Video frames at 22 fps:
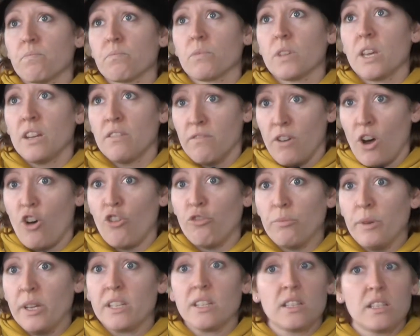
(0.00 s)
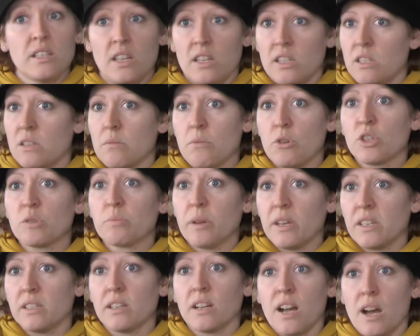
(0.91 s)
involvement. It's the most
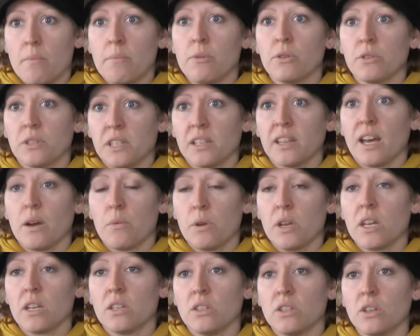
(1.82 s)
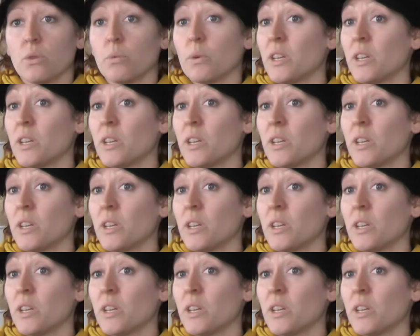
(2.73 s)
basic composting that we can do.